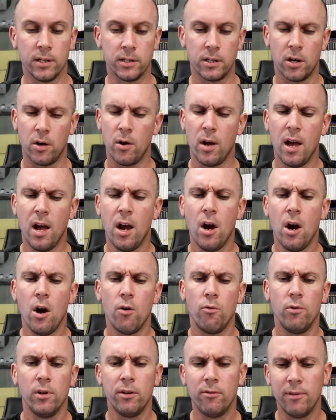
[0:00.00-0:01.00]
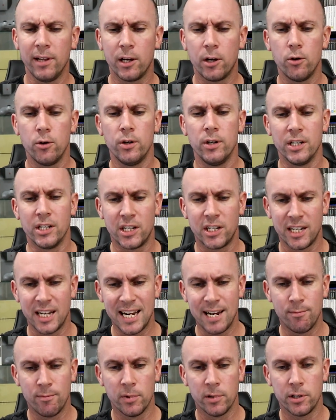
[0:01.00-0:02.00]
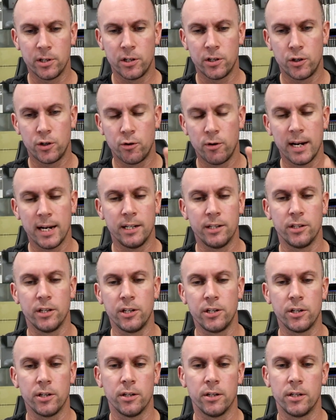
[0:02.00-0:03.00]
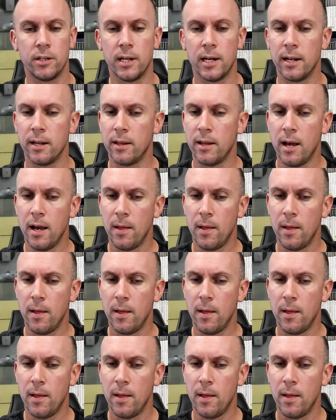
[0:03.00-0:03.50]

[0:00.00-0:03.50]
So really, really good seamless transitions that